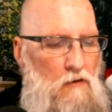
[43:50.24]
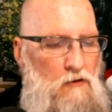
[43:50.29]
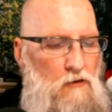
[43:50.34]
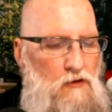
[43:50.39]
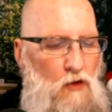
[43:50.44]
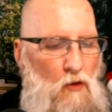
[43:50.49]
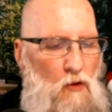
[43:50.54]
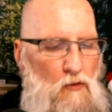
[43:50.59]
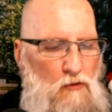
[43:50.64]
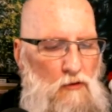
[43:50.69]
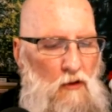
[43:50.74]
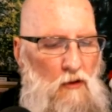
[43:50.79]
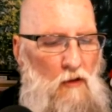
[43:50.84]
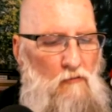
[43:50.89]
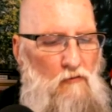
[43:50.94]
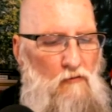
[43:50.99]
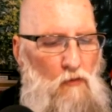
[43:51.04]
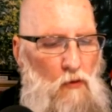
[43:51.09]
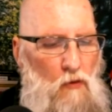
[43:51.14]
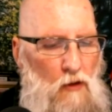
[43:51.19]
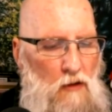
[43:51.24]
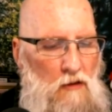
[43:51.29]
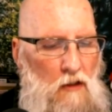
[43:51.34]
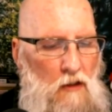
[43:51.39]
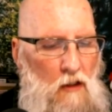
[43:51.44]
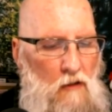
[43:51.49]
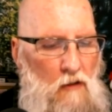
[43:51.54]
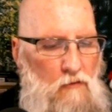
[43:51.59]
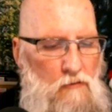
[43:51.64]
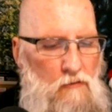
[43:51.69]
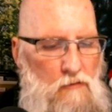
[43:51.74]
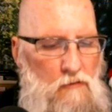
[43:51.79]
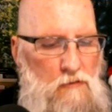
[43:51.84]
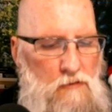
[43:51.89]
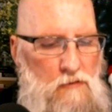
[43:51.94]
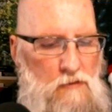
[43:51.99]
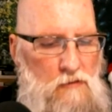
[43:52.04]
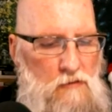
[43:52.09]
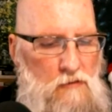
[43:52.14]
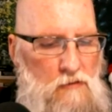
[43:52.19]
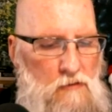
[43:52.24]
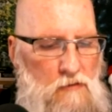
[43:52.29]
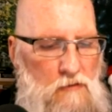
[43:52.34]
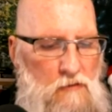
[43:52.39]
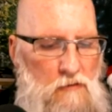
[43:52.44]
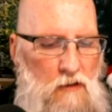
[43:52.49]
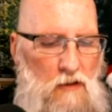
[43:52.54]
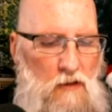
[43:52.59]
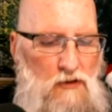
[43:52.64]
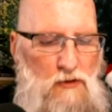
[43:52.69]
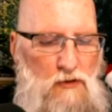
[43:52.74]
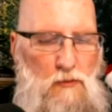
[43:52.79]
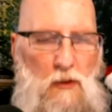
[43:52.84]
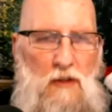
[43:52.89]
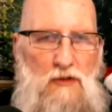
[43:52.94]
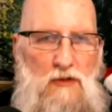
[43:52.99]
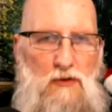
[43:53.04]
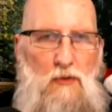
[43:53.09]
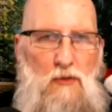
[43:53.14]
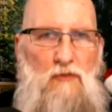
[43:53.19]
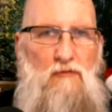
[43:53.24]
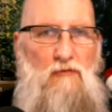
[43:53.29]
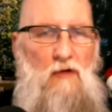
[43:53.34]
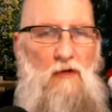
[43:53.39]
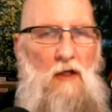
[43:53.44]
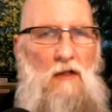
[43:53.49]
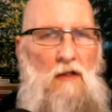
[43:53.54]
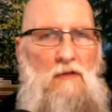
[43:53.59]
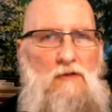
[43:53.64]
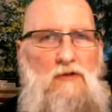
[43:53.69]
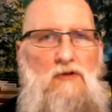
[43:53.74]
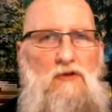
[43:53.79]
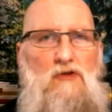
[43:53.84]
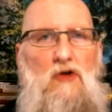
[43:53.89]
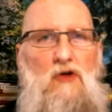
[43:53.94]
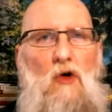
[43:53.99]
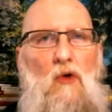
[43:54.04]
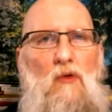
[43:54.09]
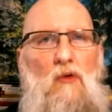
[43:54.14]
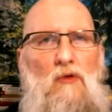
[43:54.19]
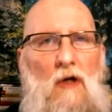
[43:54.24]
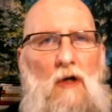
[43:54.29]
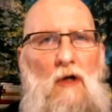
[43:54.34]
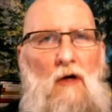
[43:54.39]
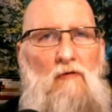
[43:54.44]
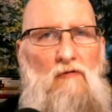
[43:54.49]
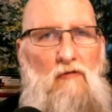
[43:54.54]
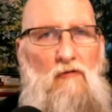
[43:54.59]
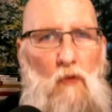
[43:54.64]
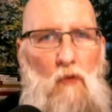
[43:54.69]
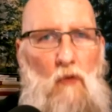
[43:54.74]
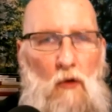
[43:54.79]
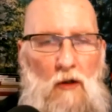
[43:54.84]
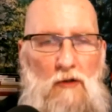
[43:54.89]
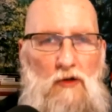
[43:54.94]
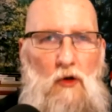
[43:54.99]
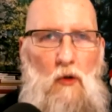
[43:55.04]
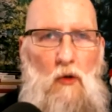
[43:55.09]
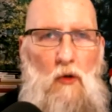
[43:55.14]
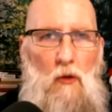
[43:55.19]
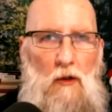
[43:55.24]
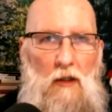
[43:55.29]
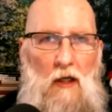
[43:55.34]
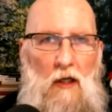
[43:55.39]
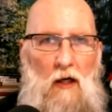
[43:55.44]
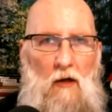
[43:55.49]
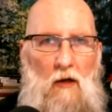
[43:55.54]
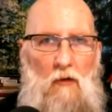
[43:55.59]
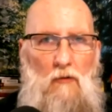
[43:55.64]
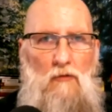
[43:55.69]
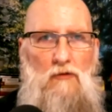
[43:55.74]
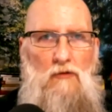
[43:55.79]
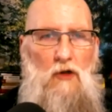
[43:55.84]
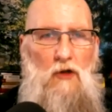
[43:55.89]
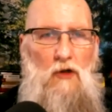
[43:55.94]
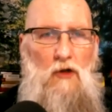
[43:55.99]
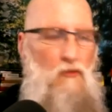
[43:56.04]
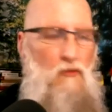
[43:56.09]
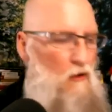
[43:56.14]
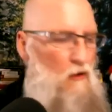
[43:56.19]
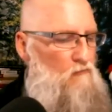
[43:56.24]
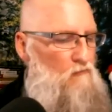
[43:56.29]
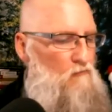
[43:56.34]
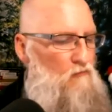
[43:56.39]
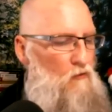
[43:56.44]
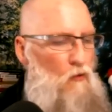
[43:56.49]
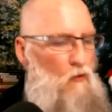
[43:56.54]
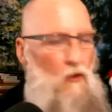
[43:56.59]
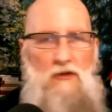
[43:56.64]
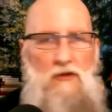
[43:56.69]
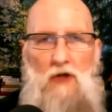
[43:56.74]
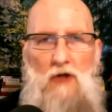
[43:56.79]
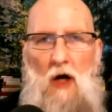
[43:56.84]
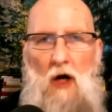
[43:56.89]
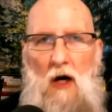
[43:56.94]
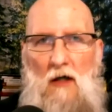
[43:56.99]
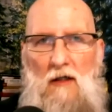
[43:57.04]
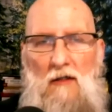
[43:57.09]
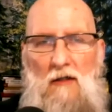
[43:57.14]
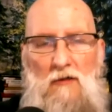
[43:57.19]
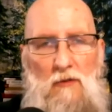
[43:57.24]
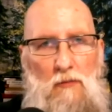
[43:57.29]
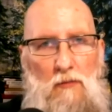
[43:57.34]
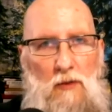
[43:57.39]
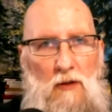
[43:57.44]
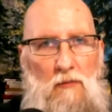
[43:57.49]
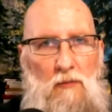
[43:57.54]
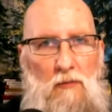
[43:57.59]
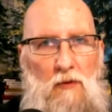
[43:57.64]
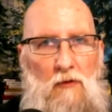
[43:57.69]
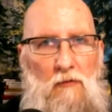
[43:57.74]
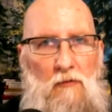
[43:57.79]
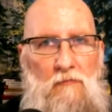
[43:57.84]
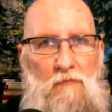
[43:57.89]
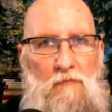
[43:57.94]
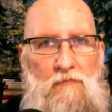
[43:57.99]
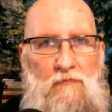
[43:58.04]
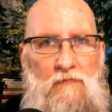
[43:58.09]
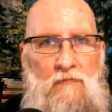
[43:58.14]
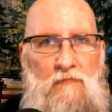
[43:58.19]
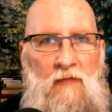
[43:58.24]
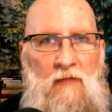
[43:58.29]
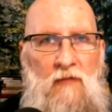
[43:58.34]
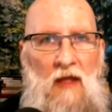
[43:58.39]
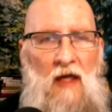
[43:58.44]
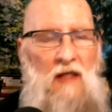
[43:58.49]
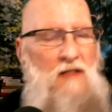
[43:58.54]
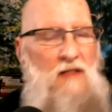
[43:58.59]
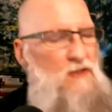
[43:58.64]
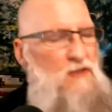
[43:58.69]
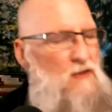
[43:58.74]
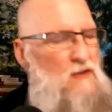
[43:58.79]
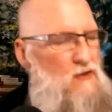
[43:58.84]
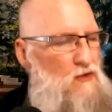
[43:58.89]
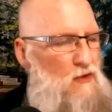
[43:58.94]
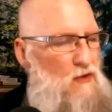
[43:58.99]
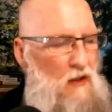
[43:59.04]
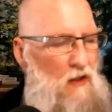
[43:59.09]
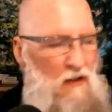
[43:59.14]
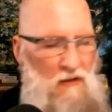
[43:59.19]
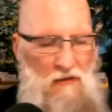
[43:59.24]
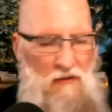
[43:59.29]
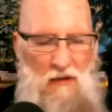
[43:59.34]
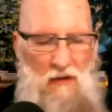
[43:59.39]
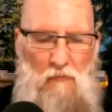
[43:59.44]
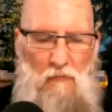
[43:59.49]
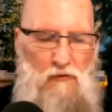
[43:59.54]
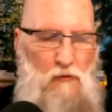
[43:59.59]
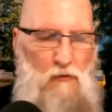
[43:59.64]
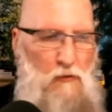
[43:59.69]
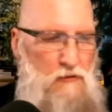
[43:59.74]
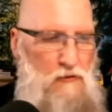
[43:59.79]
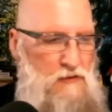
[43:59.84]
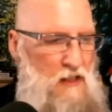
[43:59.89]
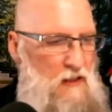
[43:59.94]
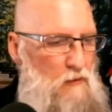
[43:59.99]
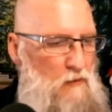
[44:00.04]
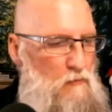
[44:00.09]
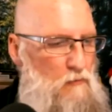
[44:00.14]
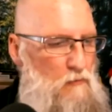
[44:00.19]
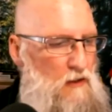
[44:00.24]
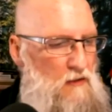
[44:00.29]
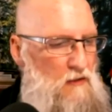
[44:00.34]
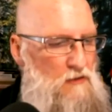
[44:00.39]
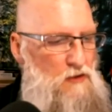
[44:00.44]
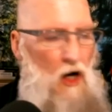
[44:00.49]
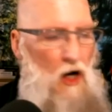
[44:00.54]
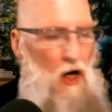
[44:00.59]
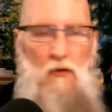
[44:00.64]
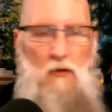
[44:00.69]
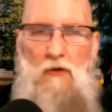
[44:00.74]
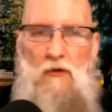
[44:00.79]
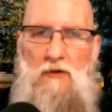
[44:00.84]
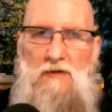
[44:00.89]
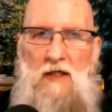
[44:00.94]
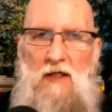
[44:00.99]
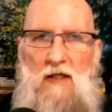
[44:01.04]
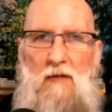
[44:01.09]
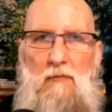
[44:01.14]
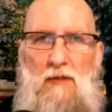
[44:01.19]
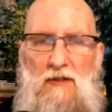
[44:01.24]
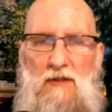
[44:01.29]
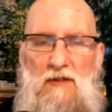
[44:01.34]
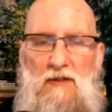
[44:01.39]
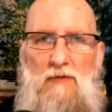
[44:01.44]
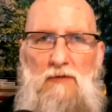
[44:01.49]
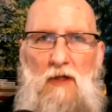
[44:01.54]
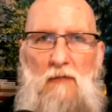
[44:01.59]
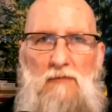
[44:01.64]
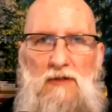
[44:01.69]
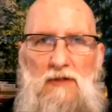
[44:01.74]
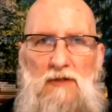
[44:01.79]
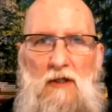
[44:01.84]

Don't avoid others. Touch base with friends. Don't avoid going out. Don't avoid talking to people. And as uncomfortable as that can be and as awkward as that can be sometimes,